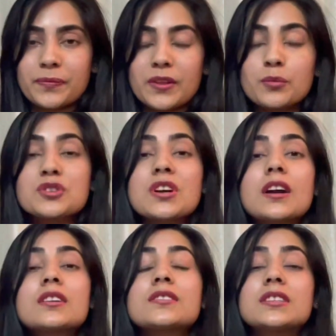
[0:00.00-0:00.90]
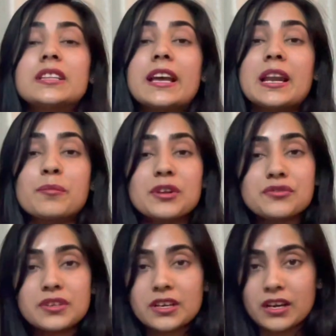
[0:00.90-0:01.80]
which occurs in the
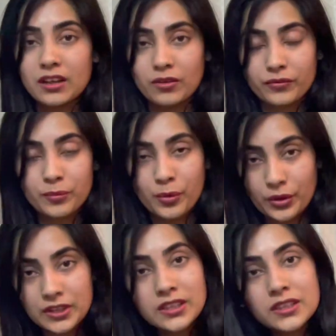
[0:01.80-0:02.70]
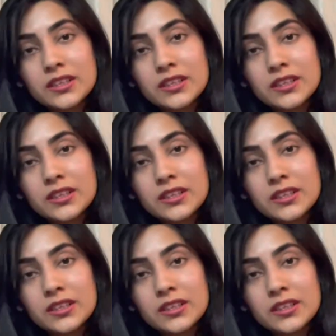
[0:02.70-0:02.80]
alimentary canal of the body.